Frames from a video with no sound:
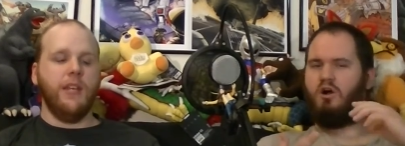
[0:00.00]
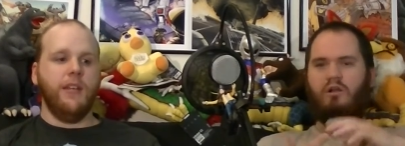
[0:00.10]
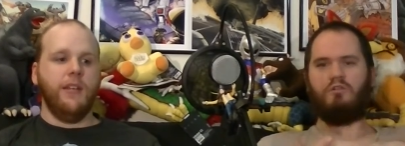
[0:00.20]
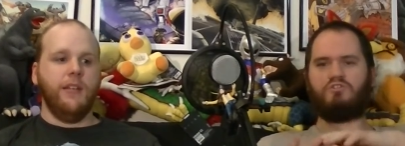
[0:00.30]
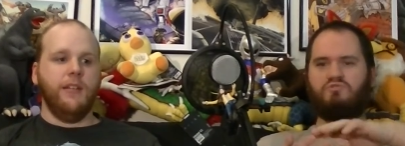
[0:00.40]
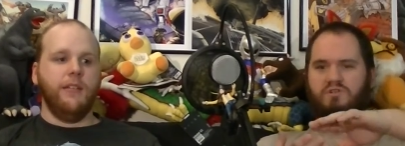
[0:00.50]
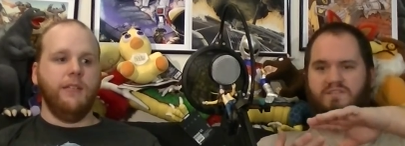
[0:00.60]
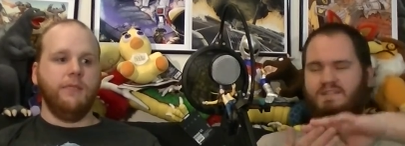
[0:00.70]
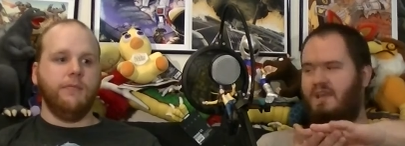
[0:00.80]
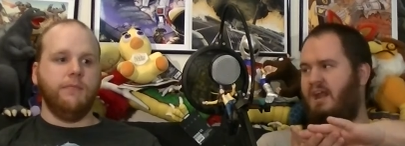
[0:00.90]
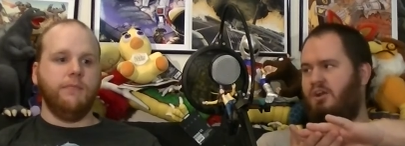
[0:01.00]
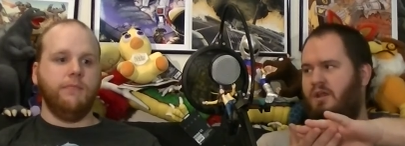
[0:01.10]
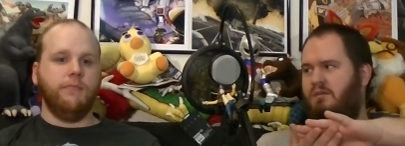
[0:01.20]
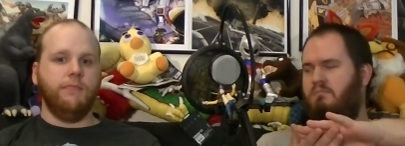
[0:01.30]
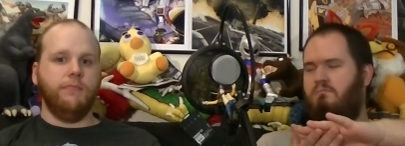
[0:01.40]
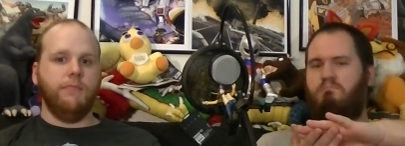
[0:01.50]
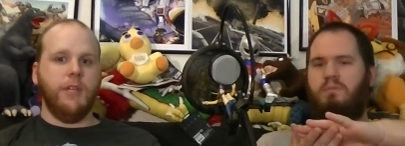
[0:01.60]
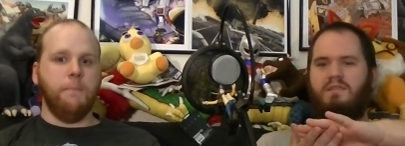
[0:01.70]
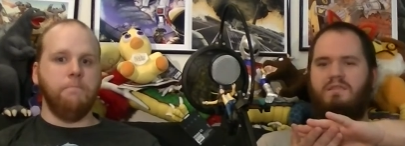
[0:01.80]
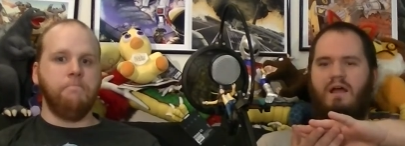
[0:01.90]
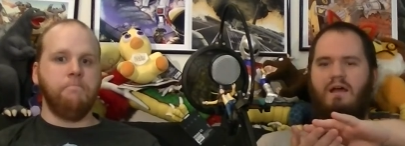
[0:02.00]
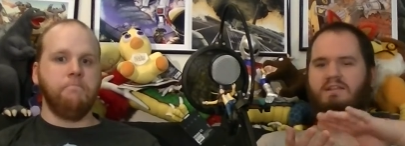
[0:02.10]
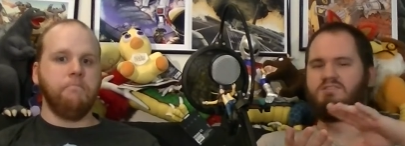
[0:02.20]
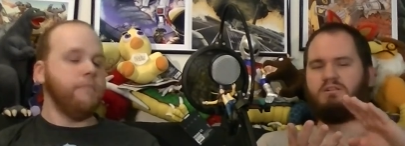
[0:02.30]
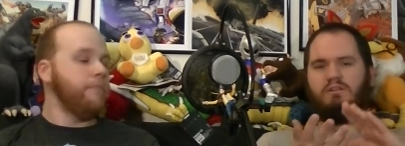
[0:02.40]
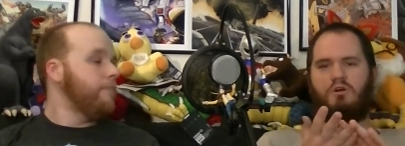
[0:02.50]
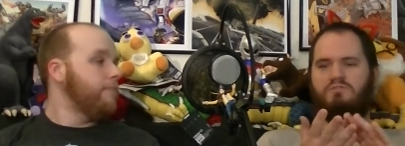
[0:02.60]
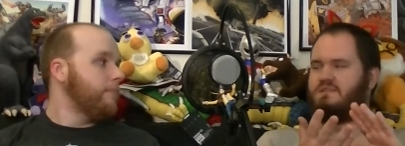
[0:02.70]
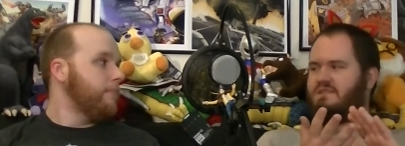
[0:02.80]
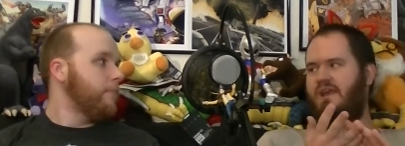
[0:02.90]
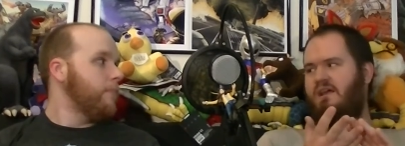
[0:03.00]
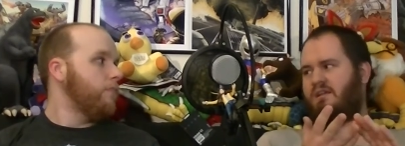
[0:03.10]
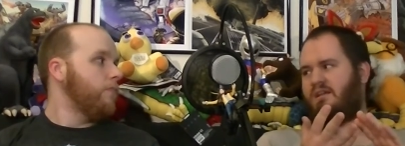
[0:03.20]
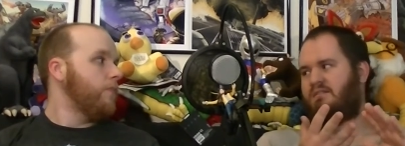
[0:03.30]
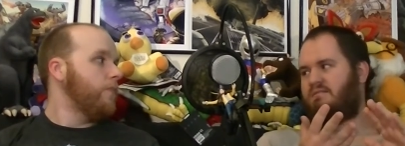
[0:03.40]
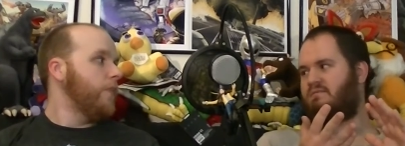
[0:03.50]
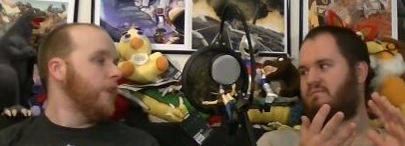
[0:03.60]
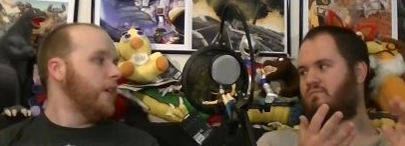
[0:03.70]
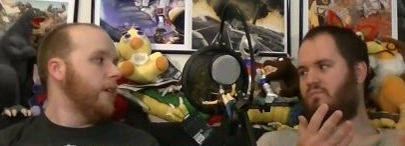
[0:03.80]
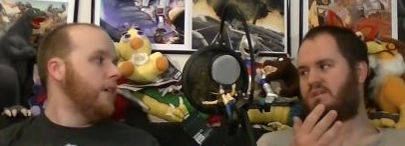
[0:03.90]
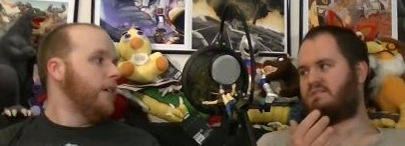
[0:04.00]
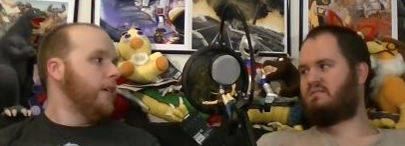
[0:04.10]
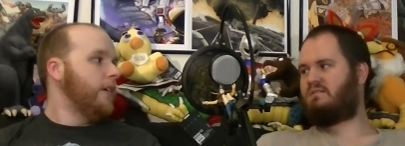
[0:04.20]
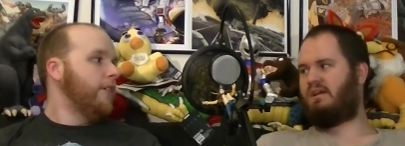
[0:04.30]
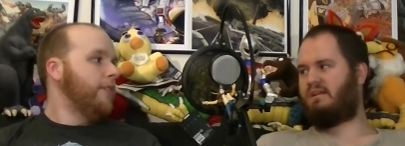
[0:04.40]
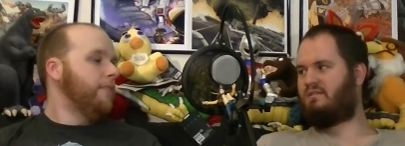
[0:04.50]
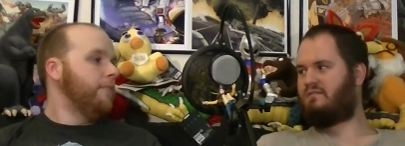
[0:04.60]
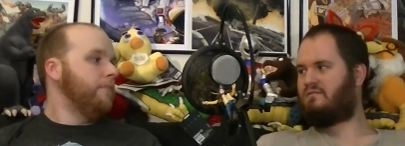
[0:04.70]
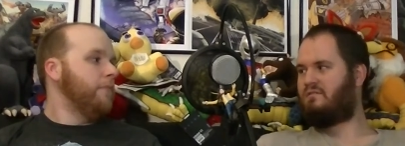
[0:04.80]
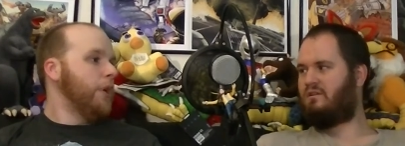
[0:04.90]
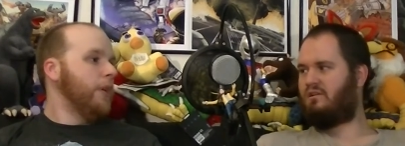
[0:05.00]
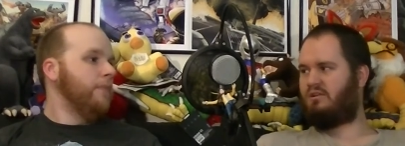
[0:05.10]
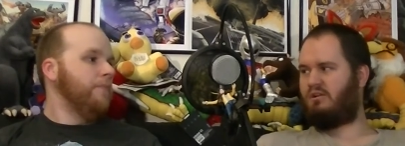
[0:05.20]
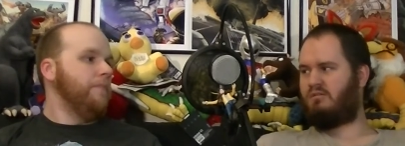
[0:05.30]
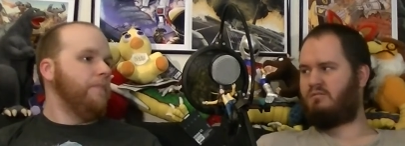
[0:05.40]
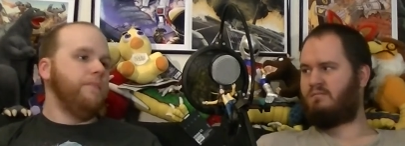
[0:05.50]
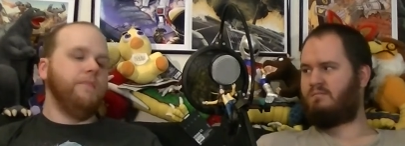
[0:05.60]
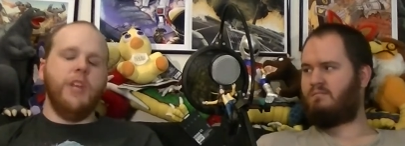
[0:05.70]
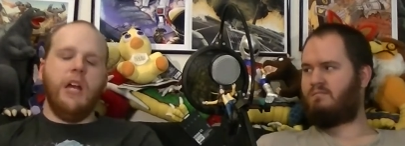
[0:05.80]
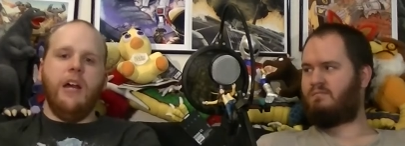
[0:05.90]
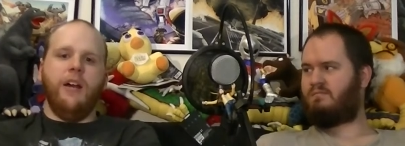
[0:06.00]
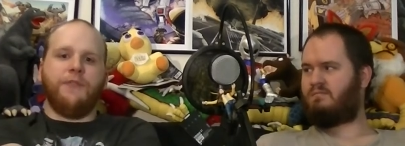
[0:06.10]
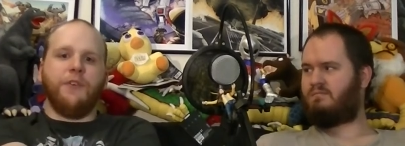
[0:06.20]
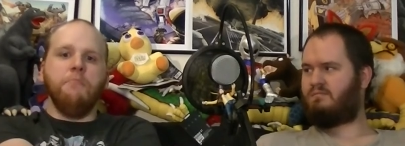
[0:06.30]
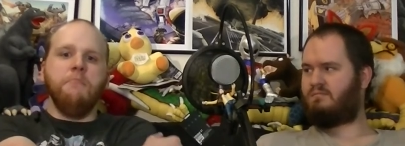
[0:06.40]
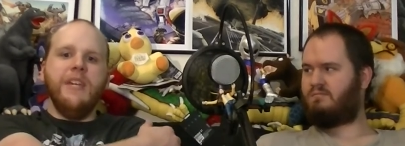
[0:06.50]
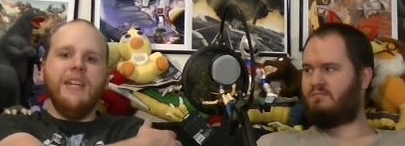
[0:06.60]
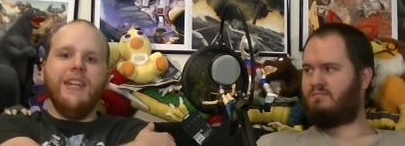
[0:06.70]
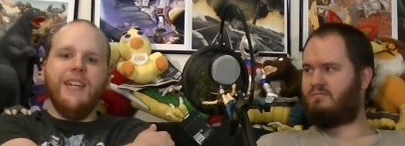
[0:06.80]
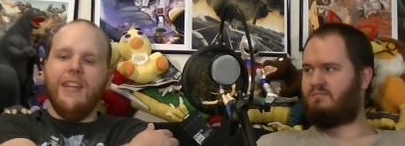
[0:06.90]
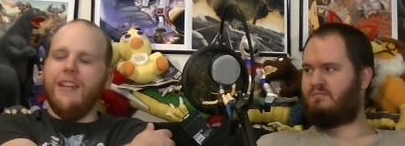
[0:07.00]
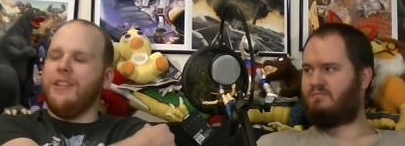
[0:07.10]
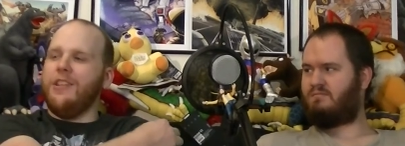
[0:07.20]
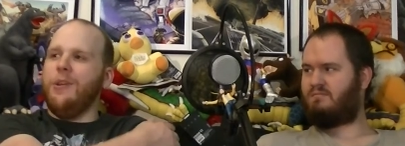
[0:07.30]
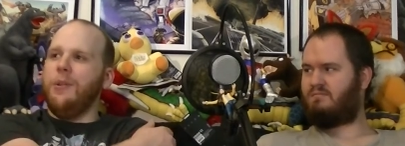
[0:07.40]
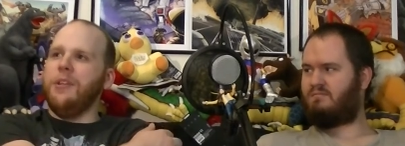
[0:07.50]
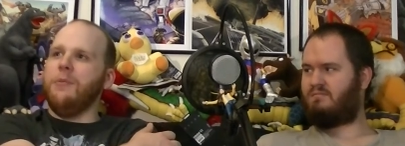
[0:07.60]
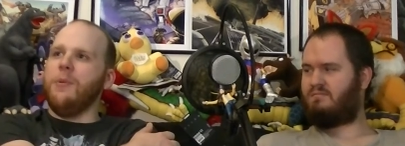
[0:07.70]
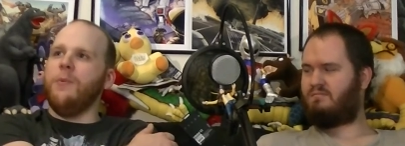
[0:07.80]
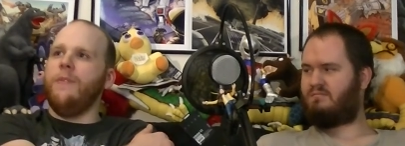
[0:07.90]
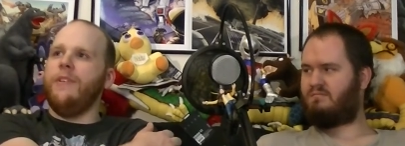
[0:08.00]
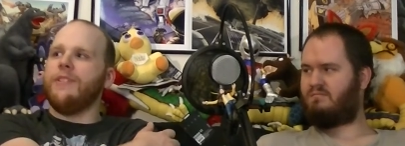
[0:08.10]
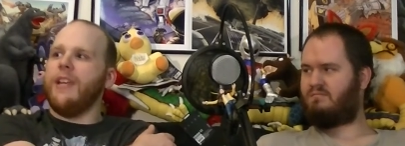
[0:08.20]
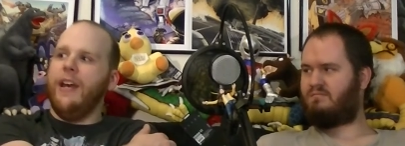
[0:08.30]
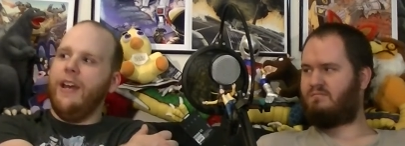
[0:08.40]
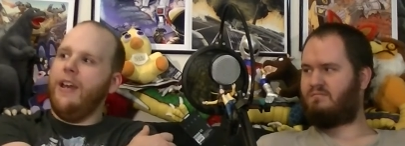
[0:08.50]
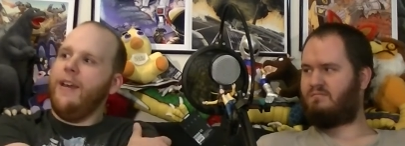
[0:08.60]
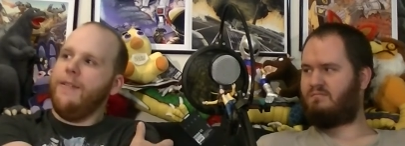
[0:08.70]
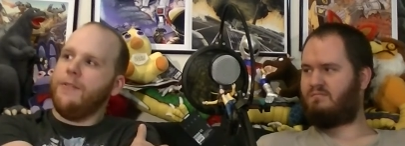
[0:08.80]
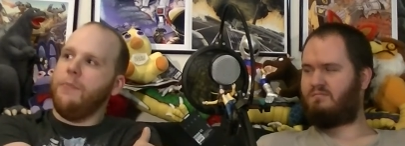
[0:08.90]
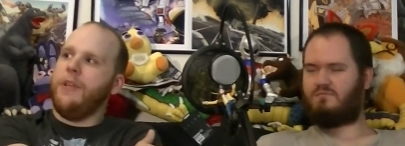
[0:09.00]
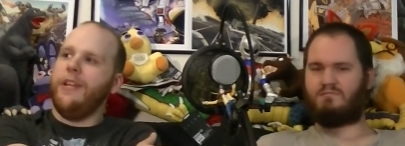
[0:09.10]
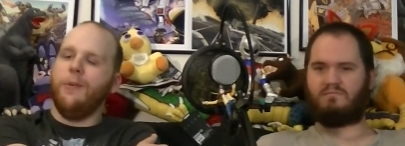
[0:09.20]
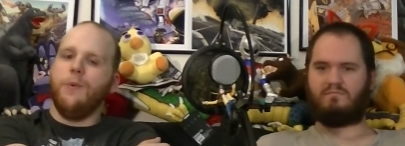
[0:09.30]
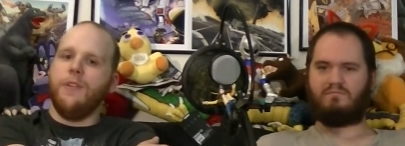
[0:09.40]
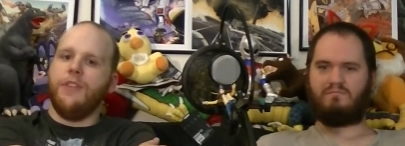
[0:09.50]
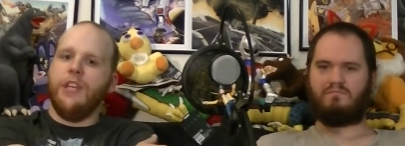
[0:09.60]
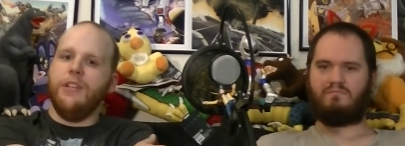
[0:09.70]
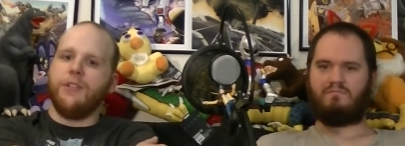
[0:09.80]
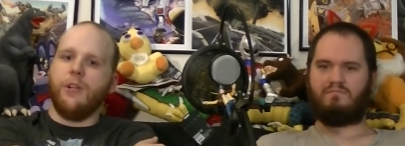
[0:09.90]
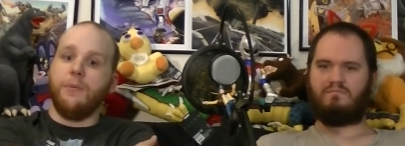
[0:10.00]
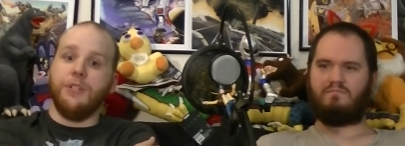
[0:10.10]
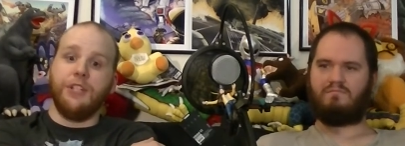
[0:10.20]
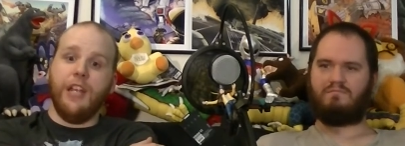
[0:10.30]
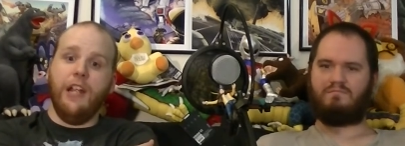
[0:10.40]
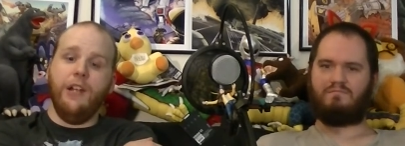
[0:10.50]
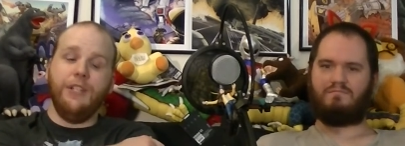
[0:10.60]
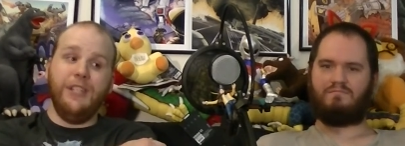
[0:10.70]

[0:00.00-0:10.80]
Speaker 1: all those were scary, but not as close as Alien was. Like,
Speaker 2: you know. Nah, for me, the only real movies that have competed with it in terms of scares,